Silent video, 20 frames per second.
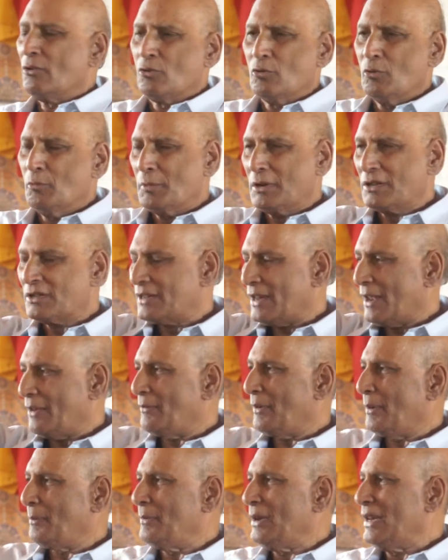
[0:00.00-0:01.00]
You must
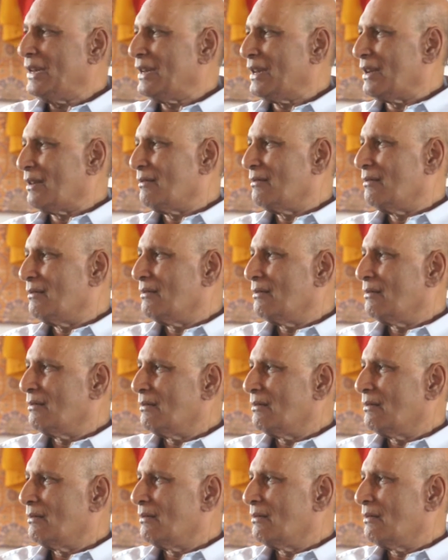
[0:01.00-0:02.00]
have a meaning.
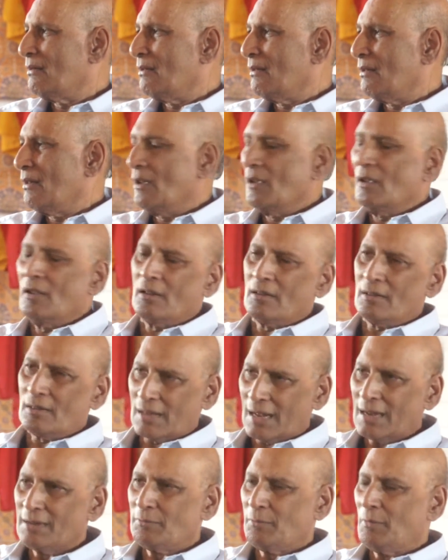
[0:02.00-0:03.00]

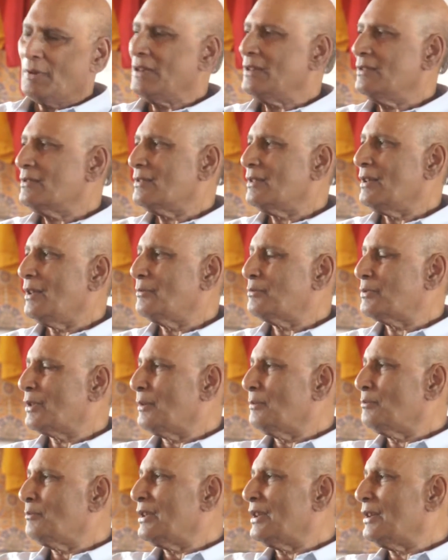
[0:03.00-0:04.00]
That means if
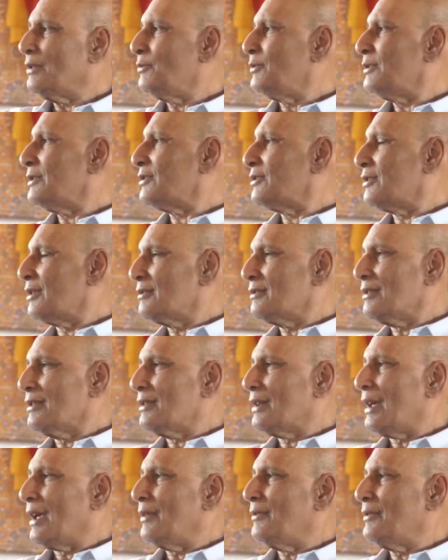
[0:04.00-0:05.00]
something which
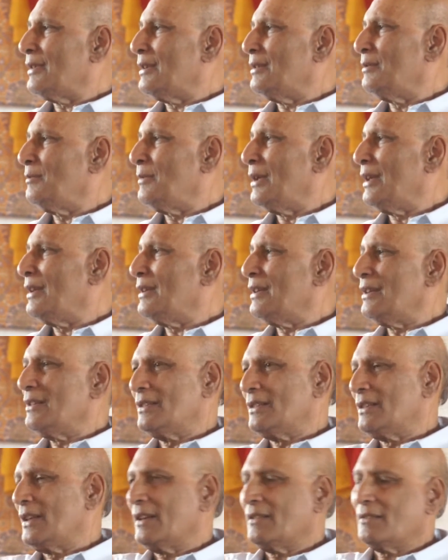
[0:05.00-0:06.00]
doesn't have any
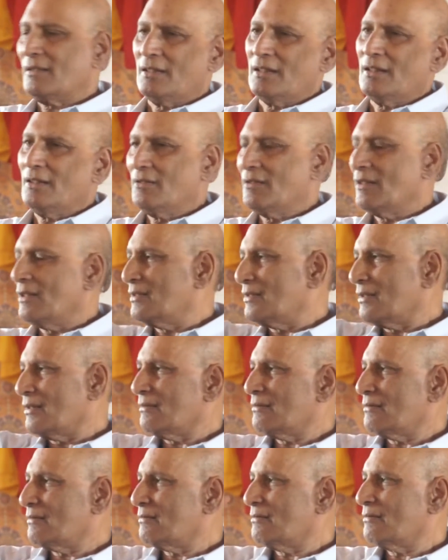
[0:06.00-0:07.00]
meaning, that thing
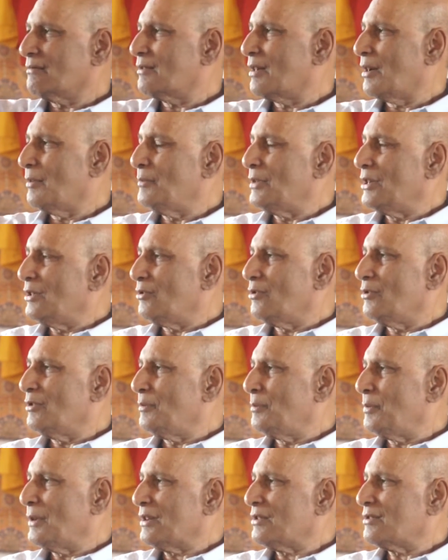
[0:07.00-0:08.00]
doesn't come into
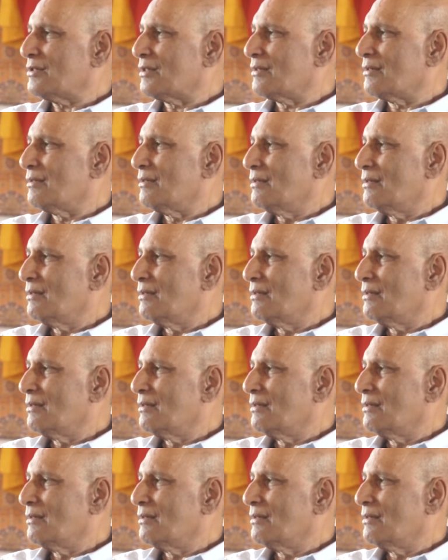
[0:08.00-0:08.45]
the picture.